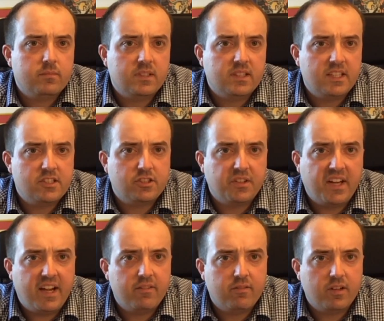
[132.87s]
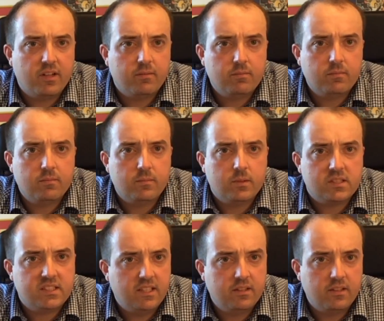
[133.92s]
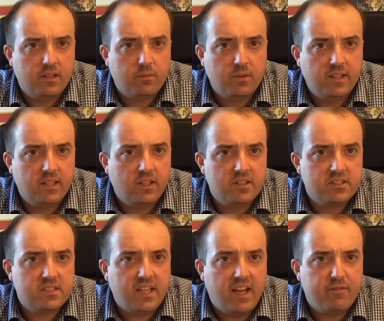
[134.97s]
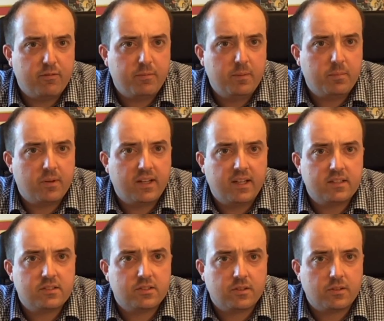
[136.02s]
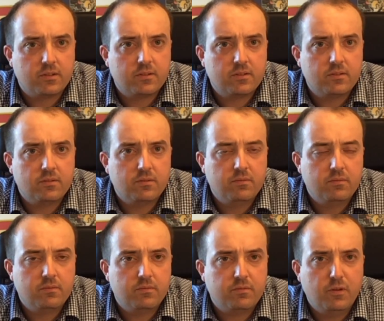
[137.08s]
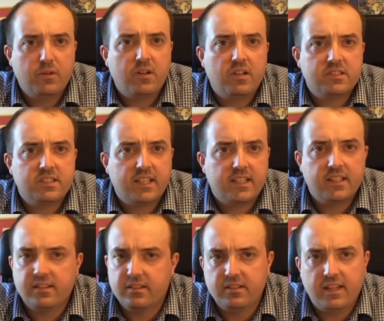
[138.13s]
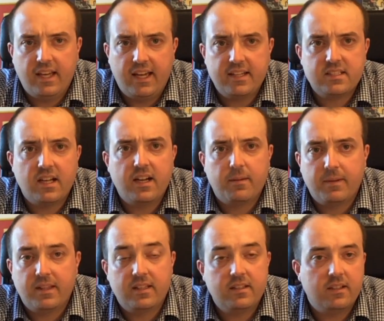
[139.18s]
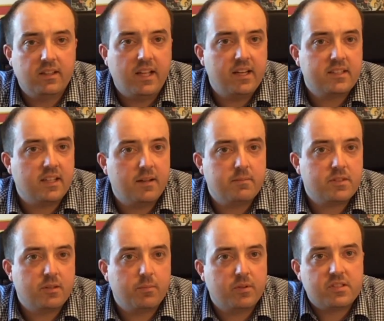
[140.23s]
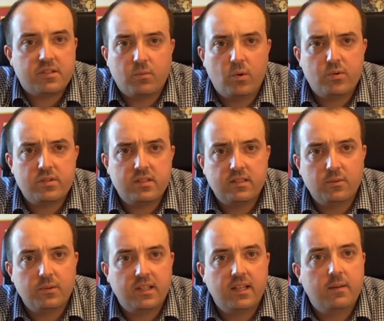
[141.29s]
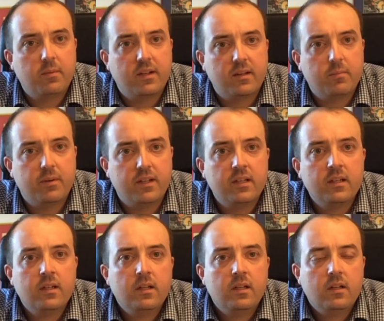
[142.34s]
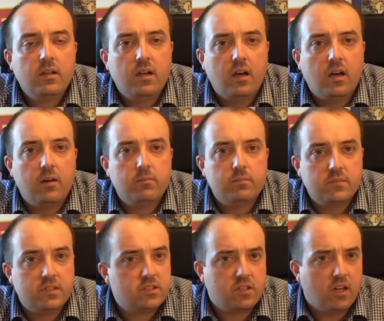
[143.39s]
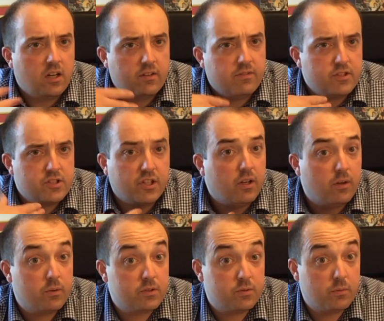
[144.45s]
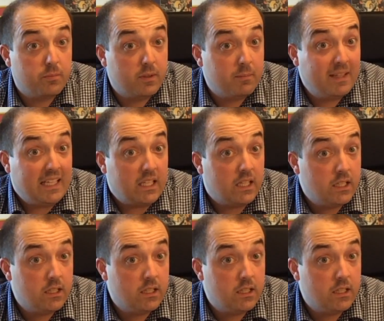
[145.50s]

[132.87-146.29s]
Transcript: unless you have a really large staff of people to answer phone calls, that can add time. And then a lot of times the person won't deal with anybody but the star of the show, which would be me.